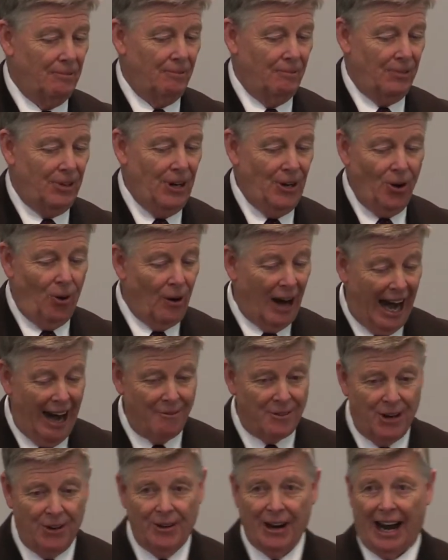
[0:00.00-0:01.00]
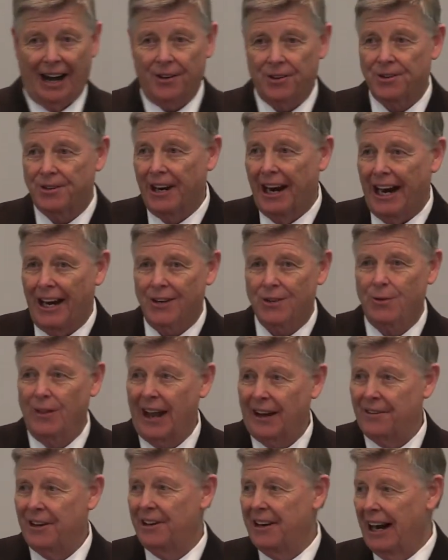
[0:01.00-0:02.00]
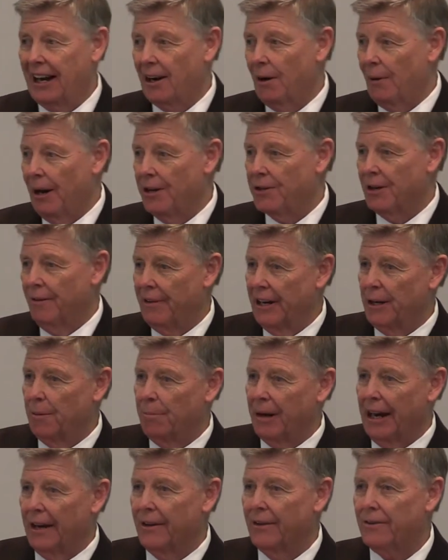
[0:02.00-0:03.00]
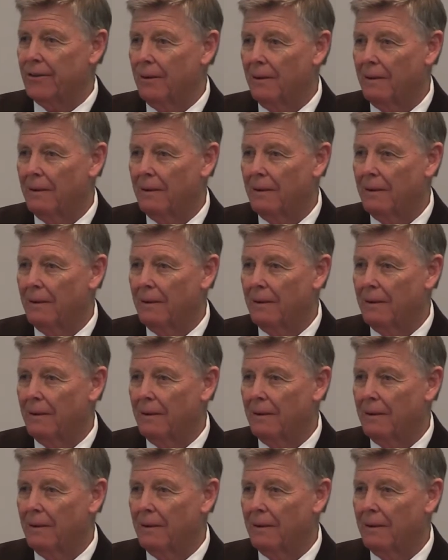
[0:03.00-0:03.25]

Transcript: You don't have the United States without the Declaration of Independence.